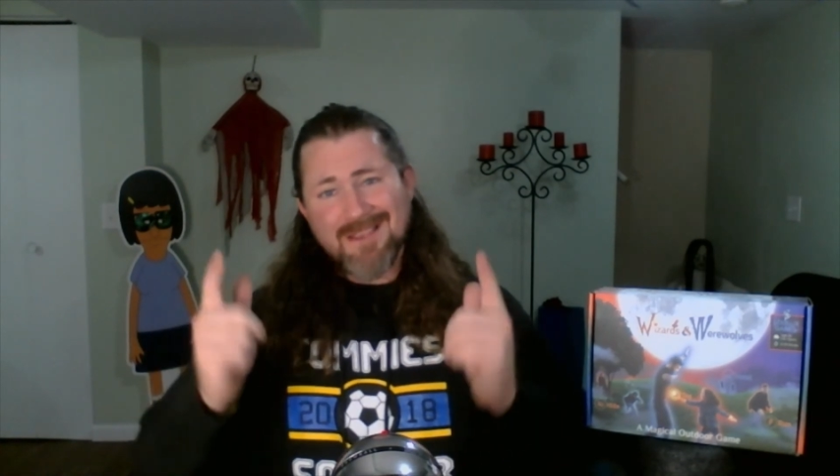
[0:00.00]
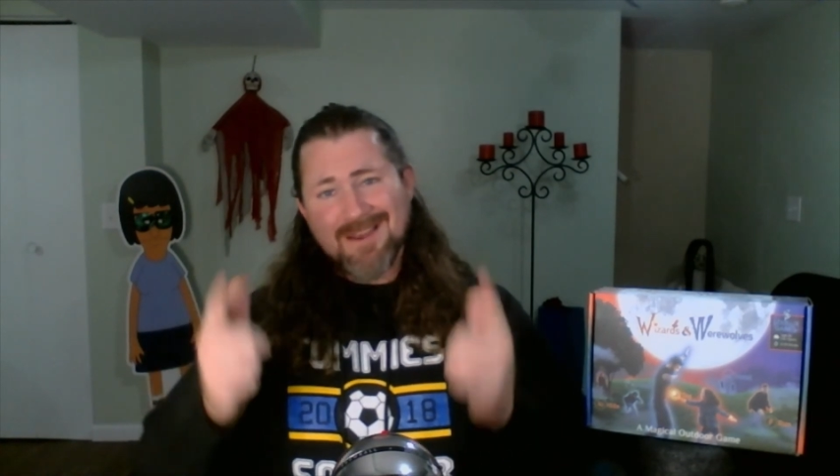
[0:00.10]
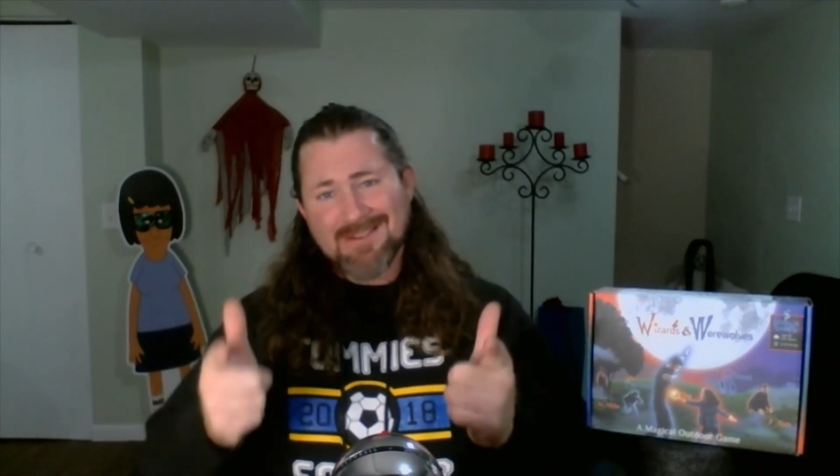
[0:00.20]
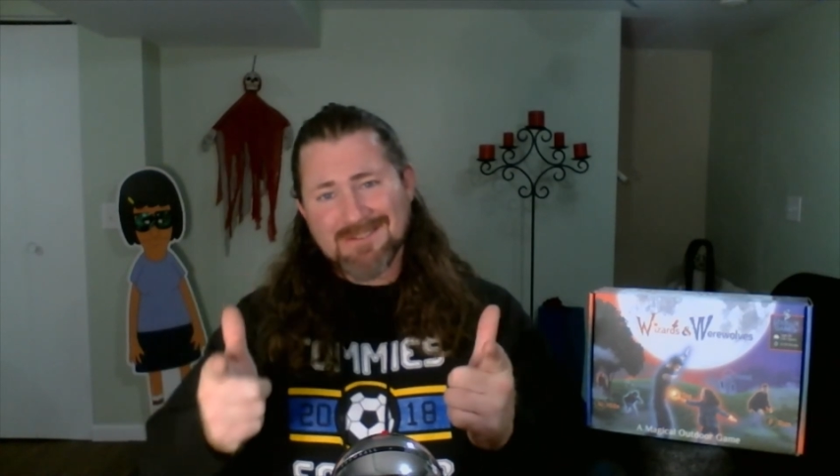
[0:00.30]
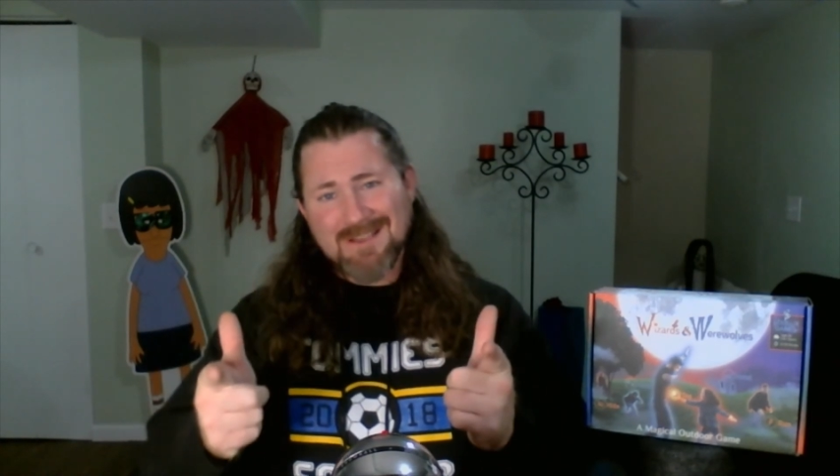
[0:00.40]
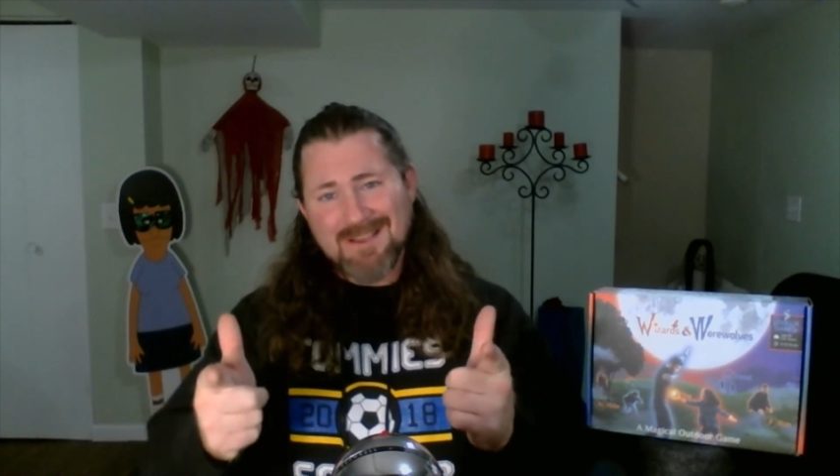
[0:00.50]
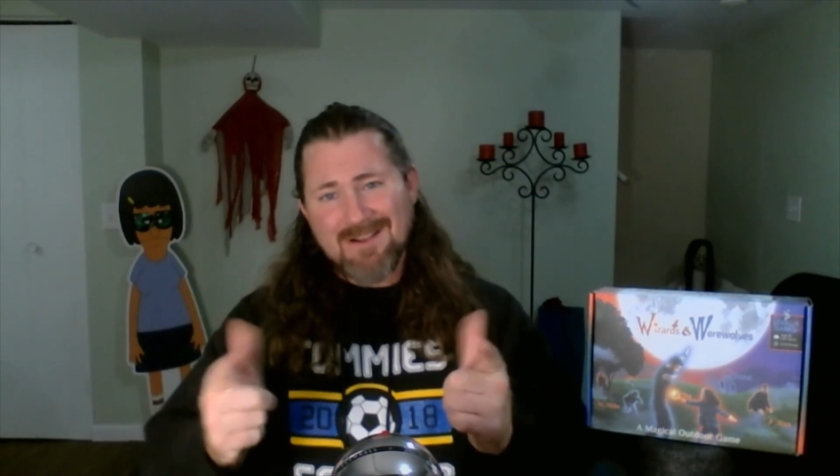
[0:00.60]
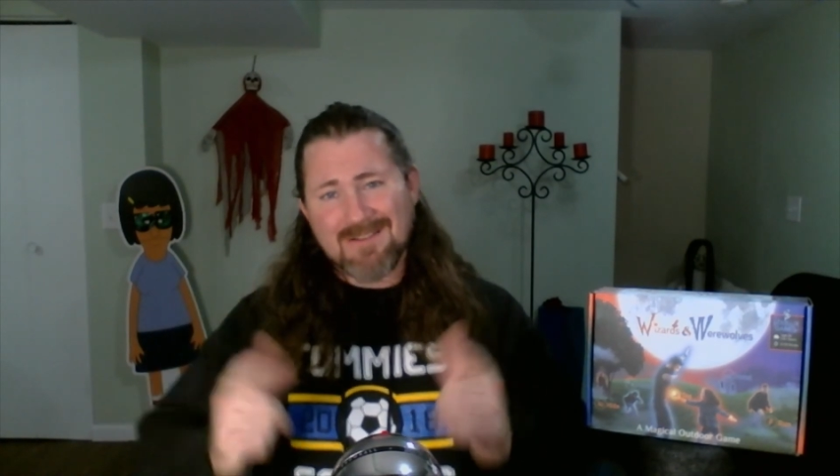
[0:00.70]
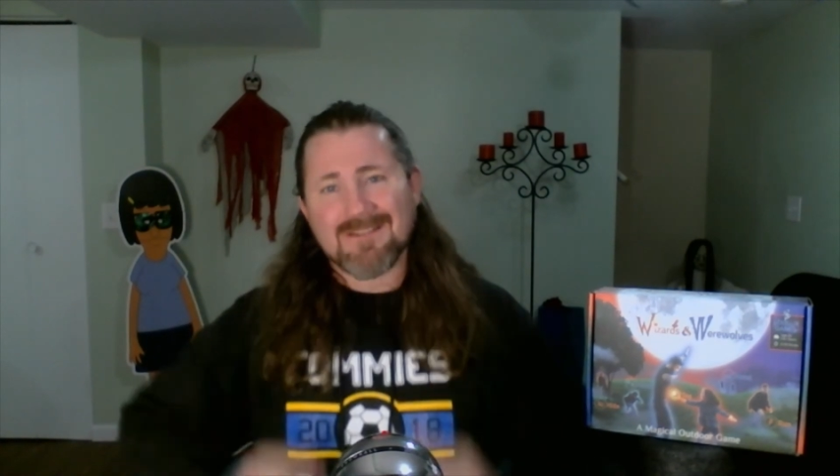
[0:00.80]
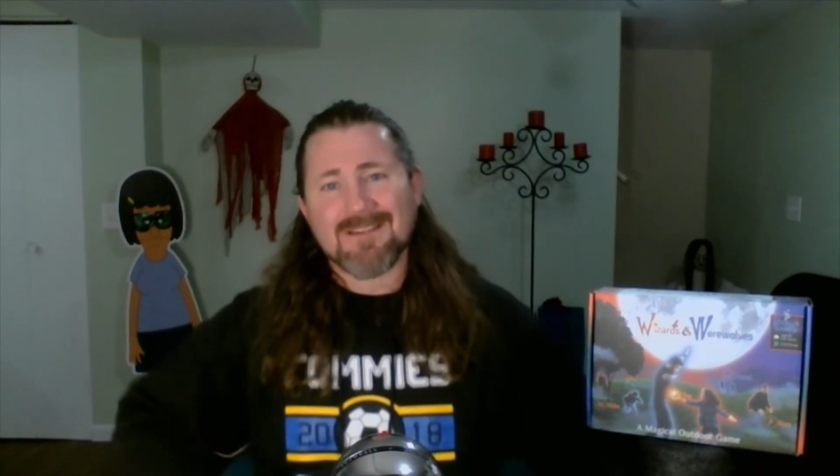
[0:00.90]
and I'll see
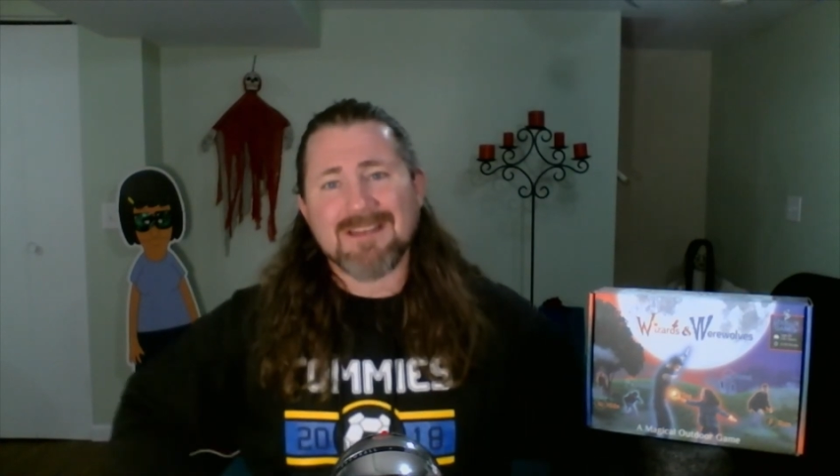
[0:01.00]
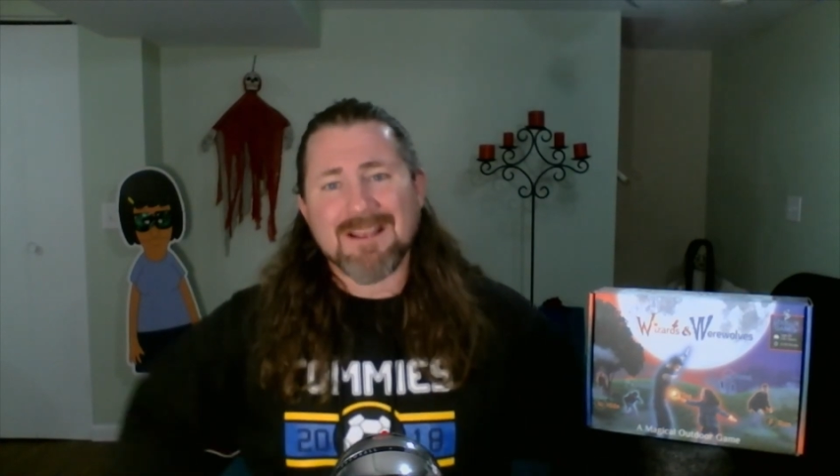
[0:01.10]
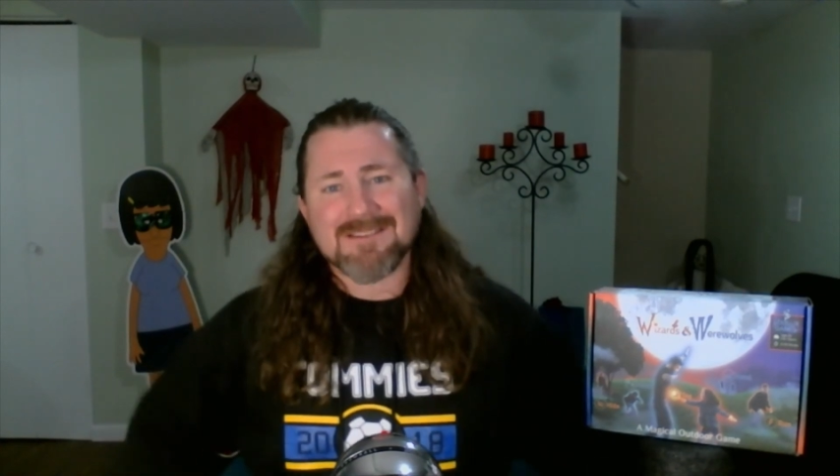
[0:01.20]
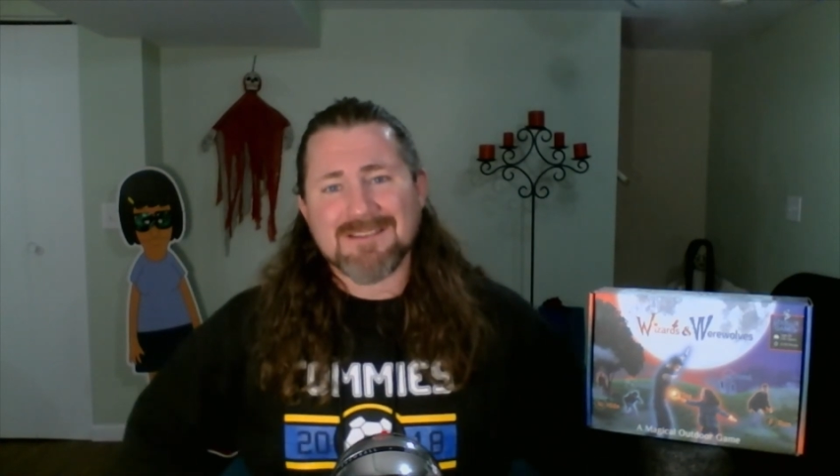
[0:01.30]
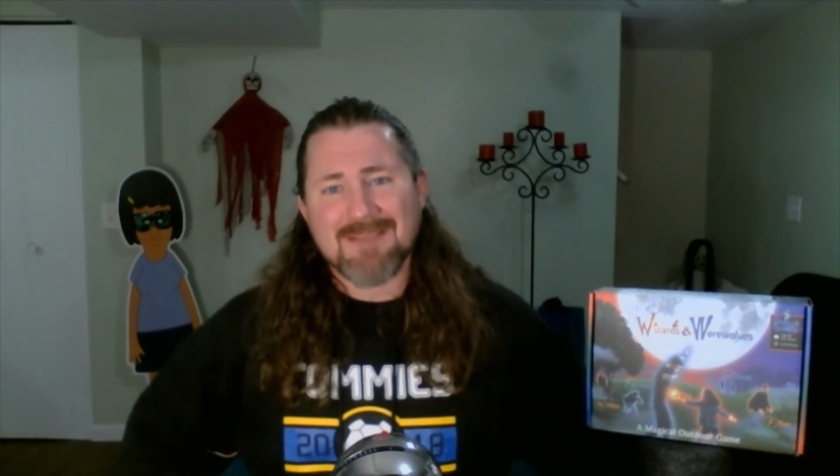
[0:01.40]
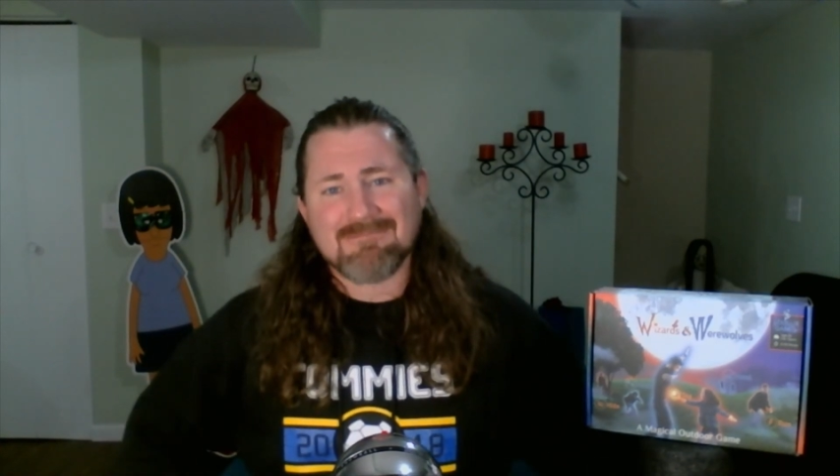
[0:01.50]
y'all next time.